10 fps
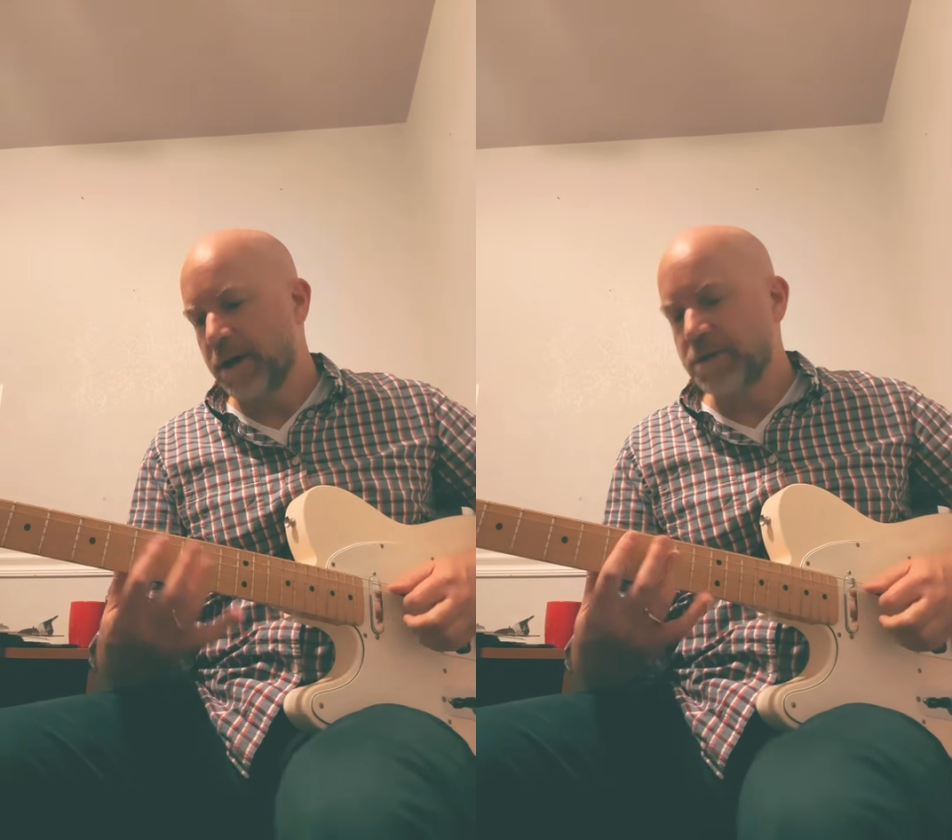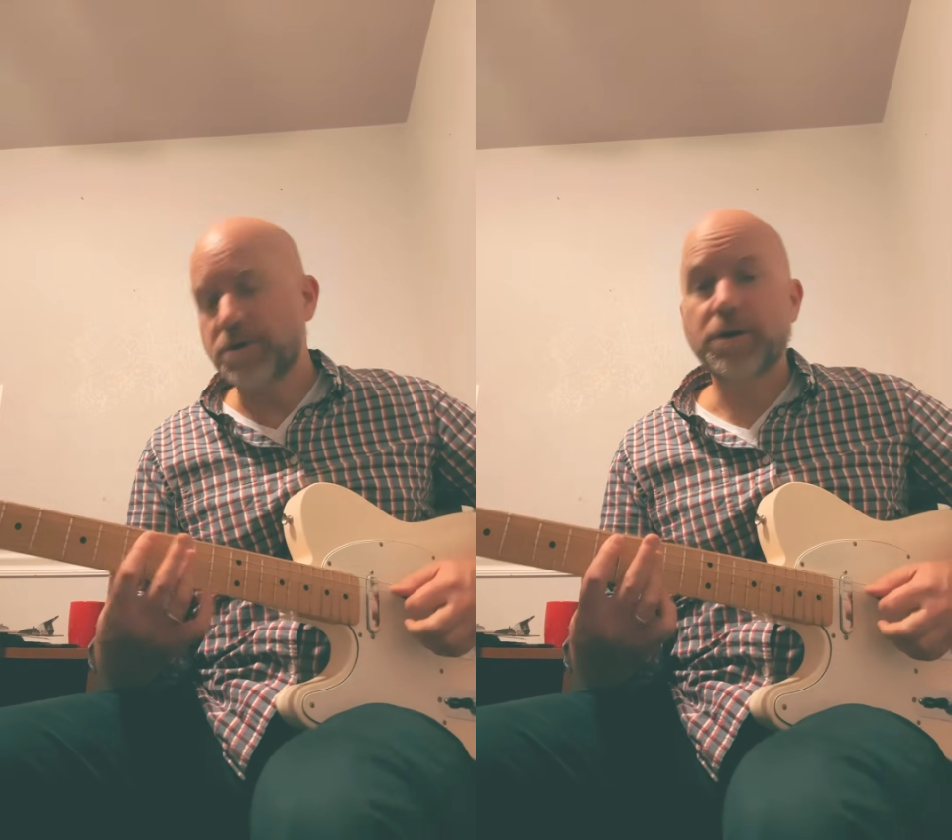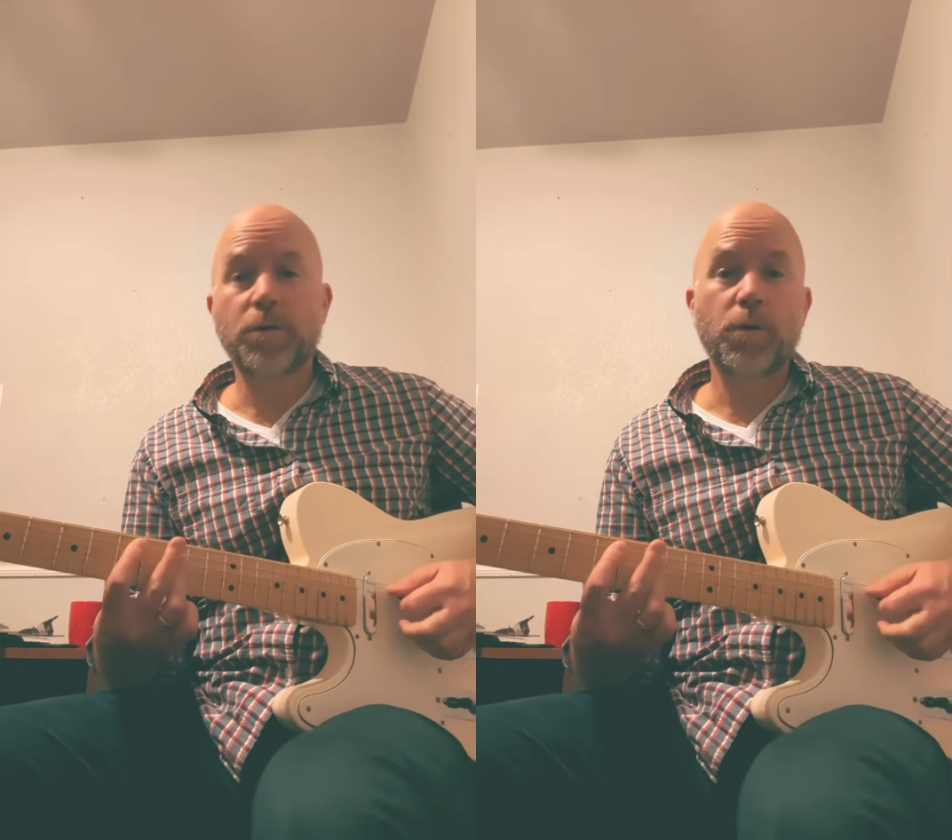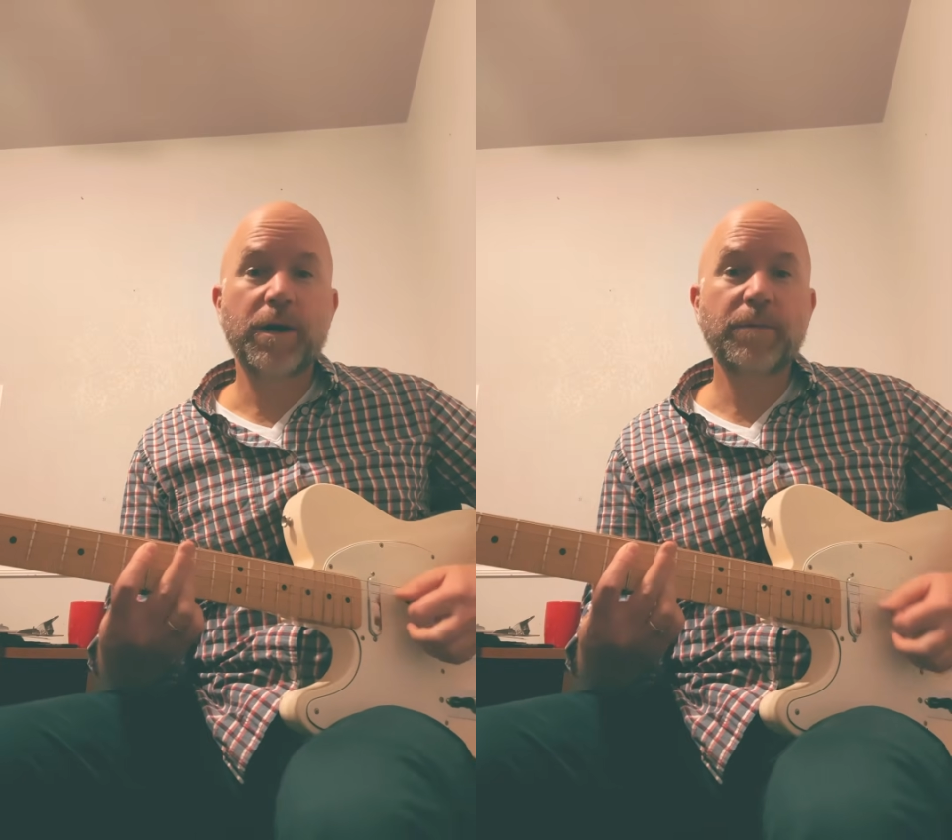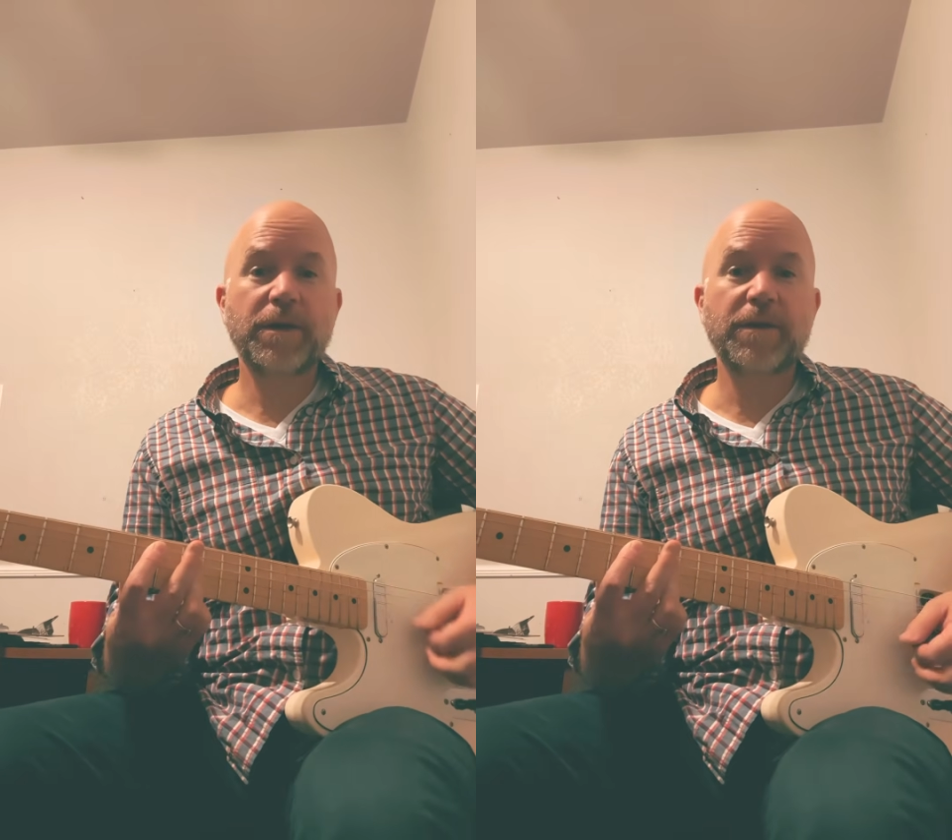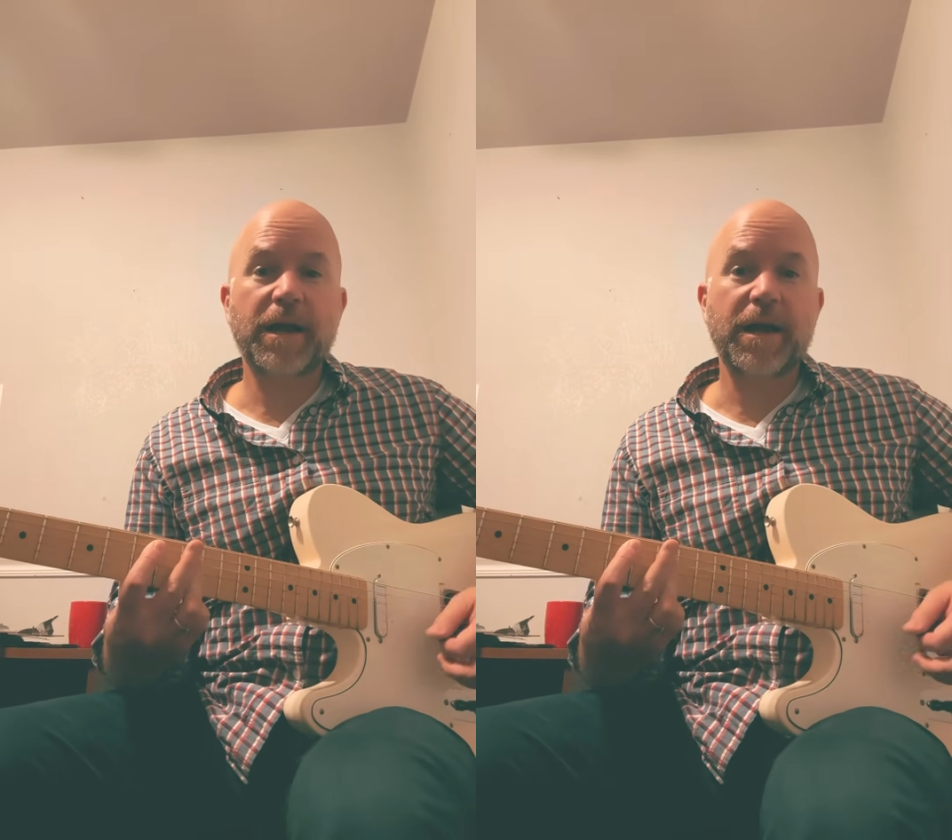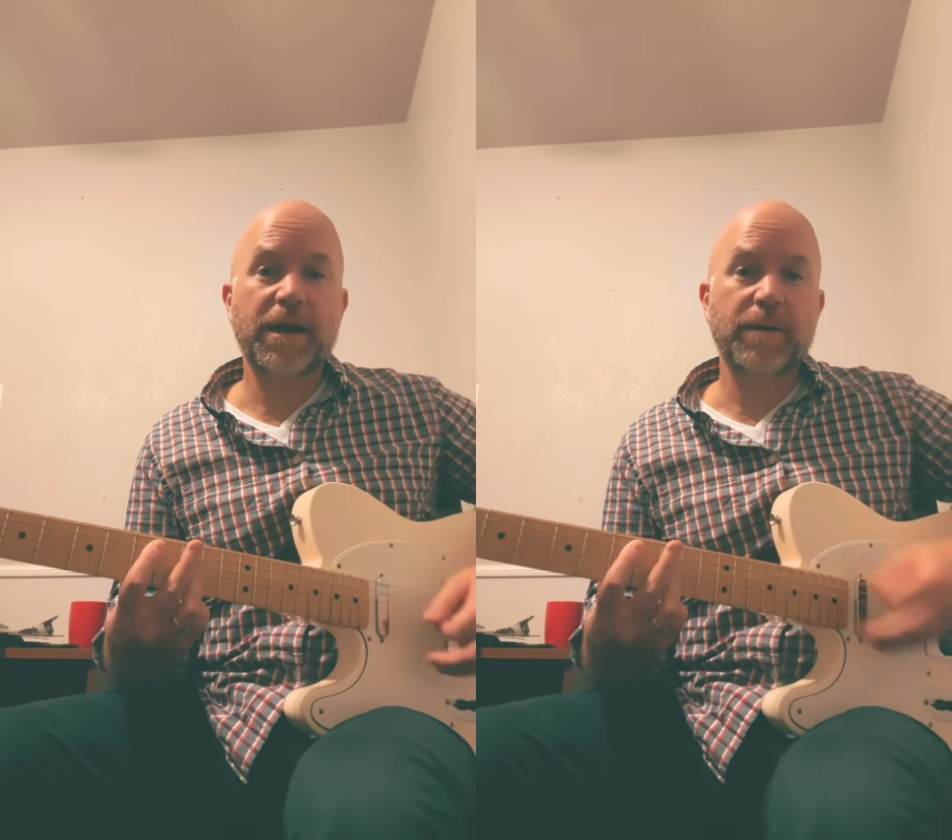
So when I'm in that,